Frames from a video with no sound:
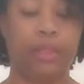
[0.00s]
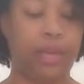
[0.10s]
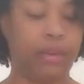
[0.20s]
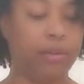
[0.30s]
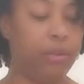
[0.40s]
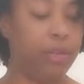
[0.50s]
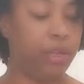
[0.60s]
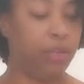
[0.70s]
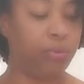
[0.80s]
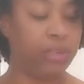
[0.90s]
Yeah,
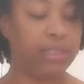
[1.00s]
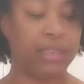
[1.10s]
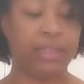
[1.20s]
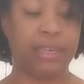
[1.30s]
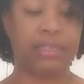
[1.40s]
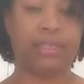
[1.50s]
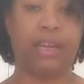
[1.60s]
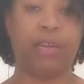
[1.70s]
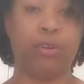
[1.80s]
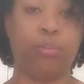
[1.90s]
you want to set that
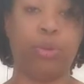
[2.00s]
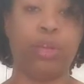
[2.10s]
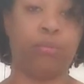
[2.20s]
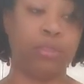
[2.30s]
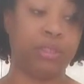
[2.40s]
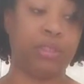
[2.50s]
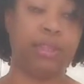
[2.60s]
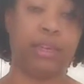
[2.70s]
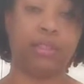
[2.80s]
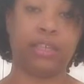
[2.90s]
aside. Normally I would set
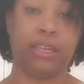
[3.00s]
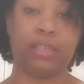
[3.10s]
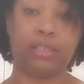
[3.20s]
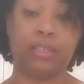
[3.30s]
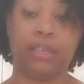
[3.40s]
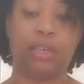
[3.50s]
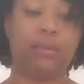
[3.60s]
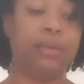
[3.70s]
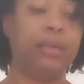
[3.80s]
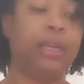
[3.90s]
that outside in the
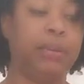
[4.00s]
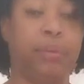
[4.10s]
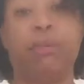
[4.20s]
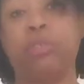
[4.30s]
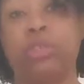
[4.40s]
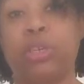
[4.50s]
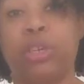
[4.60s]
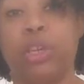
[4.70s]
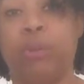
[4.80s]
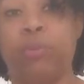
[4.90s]
sun, but I'm just going
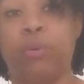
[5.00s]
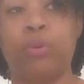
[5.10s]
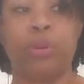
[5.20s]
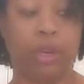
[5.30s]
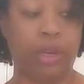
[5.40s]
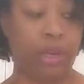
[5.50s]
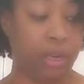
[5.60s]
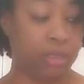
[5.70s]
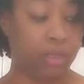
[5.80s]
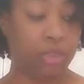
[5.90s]
to keep recording, and
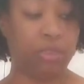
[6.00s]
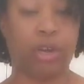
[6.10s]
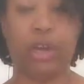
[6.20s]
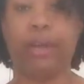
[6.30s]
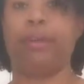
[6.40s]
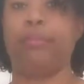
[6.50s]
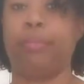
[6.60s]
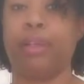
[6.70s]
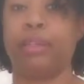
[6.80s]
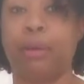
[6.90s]
it's going to dry
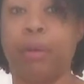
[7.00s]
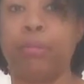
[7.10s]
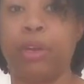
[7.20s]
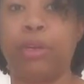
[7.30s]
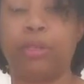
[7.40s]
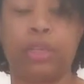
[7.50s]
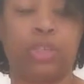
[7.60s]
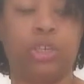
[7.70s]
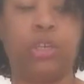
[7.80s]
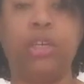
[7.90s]
by the time I'm ready to touch it.